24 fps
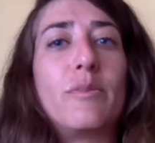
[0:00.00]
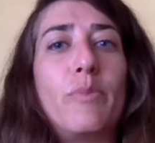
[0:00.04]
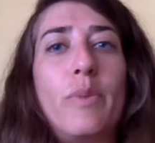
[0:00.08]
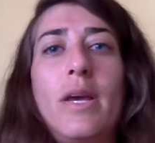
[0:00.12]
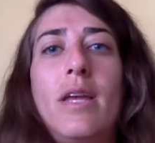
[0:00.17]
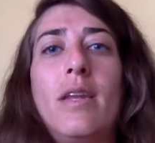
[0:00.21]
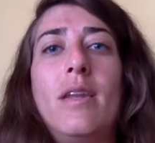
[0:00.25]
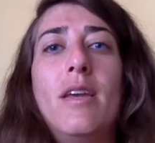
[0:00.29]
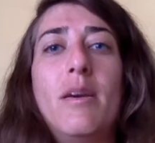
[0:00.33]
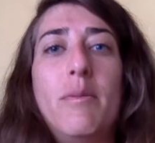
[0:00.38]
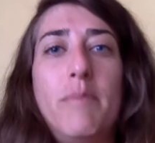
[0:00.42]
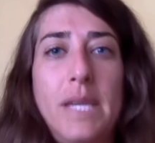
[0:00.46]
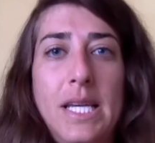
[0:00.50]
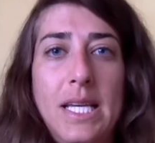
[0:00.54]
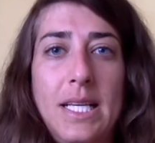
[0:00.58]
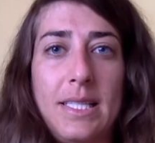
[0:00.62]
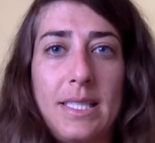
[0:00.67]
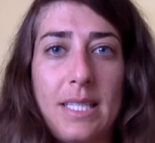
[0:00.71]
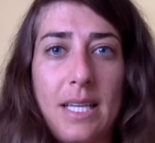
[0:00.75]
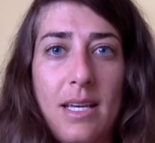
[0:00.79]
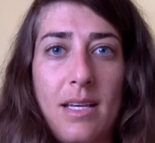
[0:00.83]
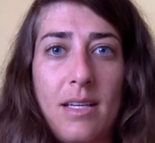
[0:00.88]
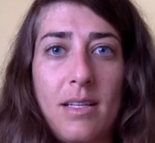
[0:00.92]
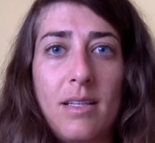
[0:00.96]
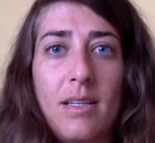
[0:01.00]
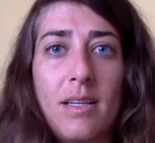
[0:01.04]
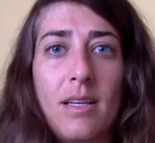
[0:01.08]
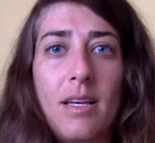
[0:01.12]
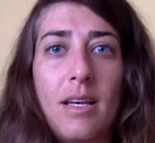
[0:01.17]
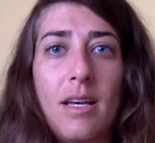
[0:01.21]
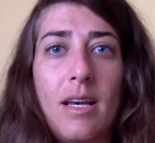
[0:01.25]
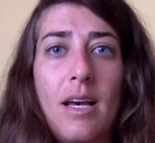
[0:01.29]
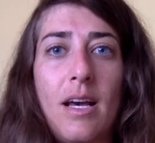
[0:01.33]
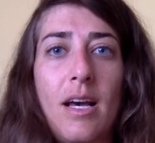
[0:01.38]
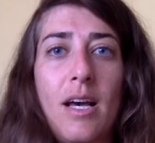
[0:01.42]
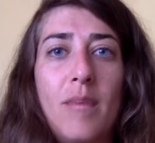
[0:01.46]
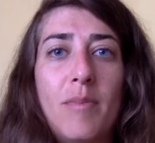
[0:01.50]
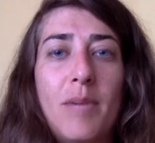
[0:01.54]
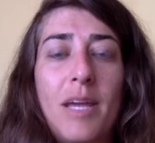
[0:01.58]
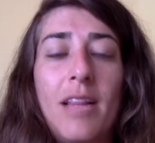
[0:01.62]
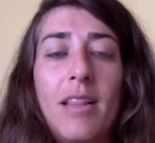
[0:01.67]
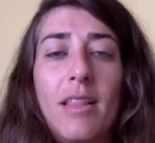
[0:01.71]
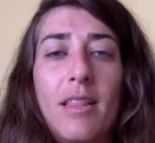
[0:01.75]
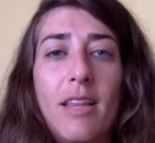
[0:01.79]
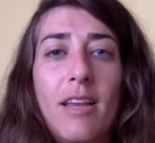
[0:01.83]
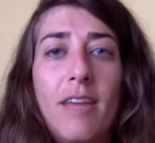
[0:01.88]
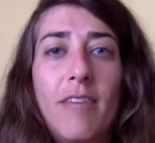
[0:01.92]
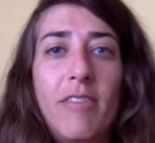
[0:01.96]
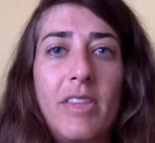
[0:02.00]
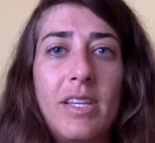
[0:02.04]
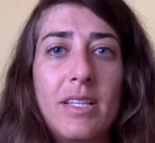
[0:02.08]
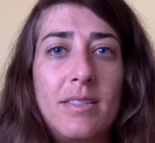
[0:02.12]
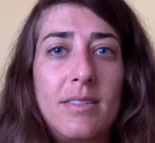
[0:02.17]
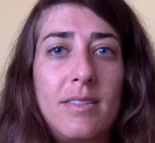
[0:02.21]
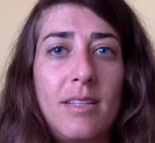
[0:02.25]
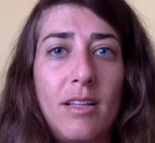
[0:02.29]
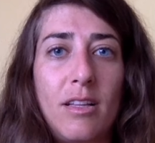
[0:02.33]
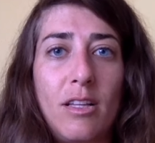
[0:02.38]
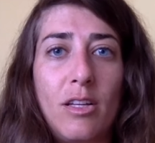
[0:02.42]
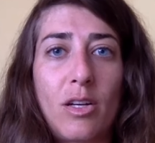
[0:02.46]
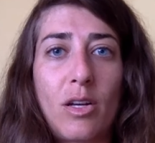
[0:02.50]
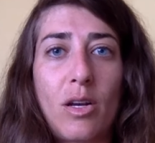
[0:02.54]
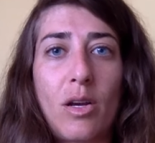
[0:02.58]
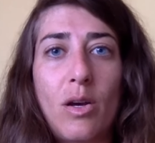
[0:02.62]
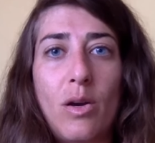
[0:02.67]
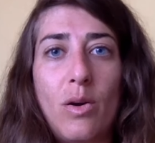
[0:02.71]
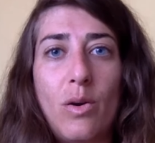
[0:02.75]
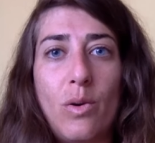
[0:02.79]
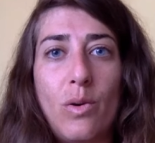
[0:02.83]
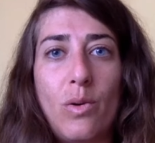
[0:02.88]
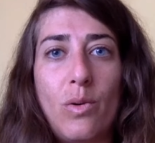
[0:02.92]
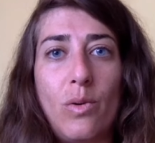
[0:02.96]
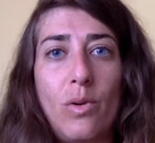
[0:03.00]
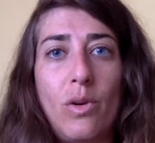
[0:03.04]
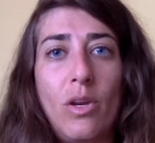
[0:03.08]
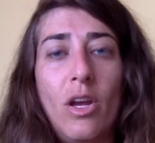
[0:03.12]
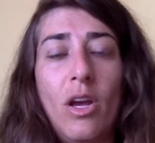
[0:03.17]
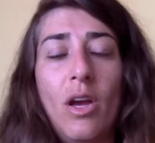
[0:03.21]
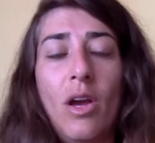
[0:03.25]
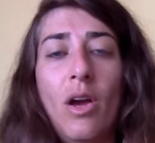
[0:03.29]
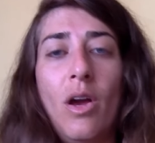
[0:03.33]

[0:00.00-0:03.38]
been amazing. I love the silicone